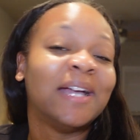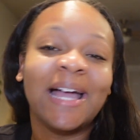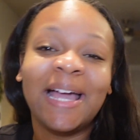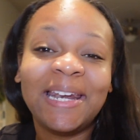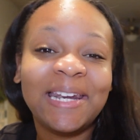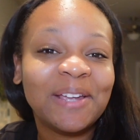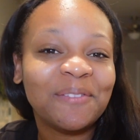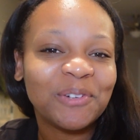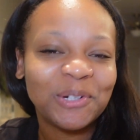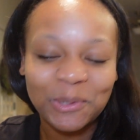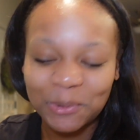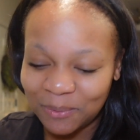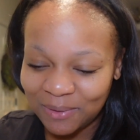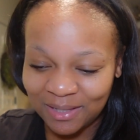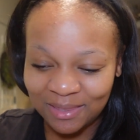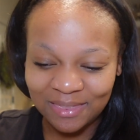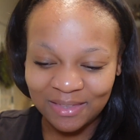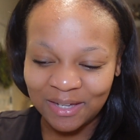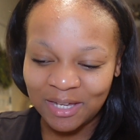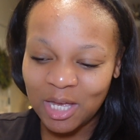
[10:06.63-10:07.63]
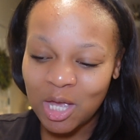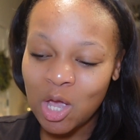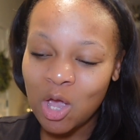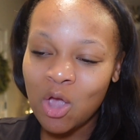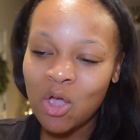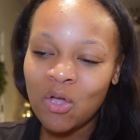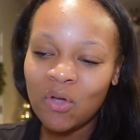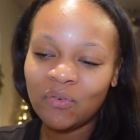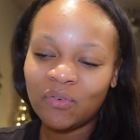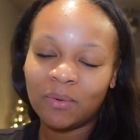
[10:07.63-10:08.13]
I never do anything
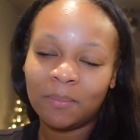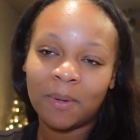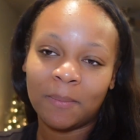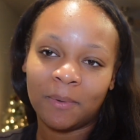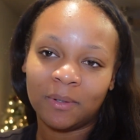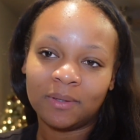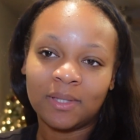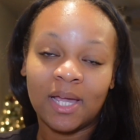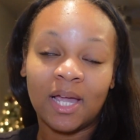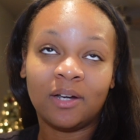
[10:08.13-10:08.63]
for my birthday.